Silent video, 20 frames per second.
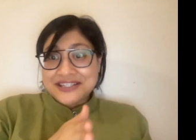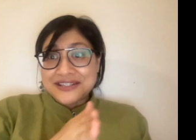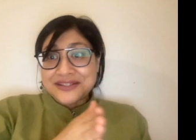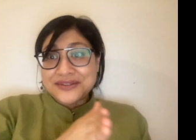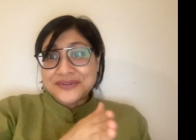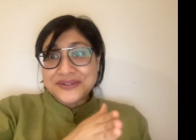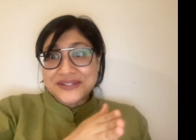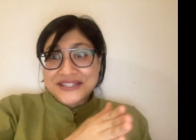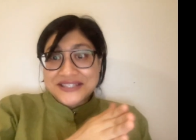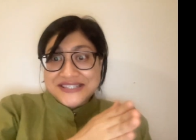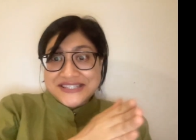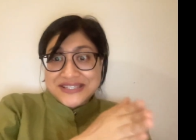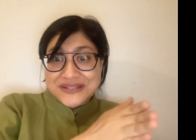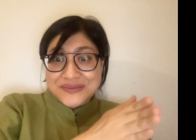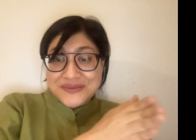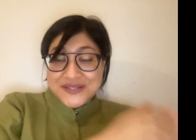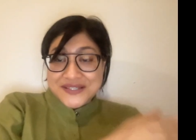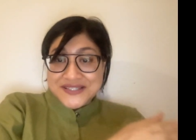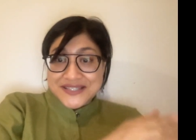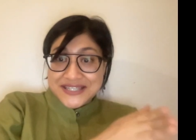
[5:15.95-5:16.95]

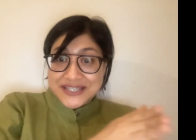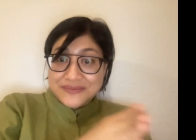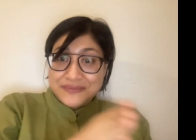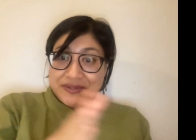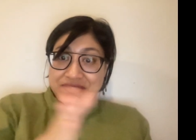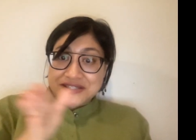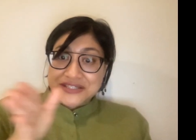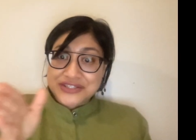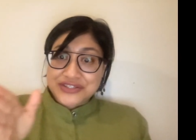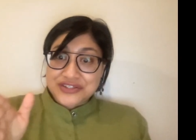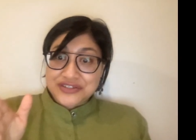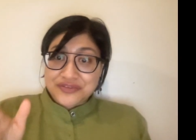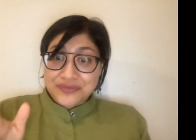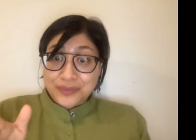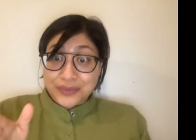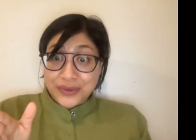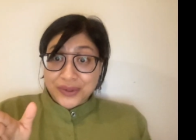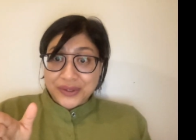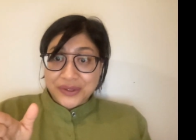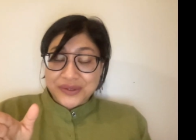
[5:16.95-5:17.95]
Colonialism is the imposition
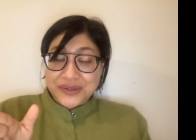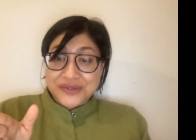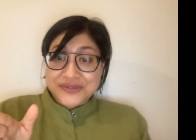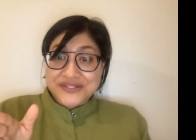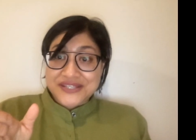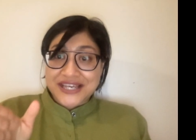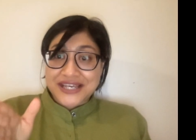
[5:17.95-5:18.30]
of borders,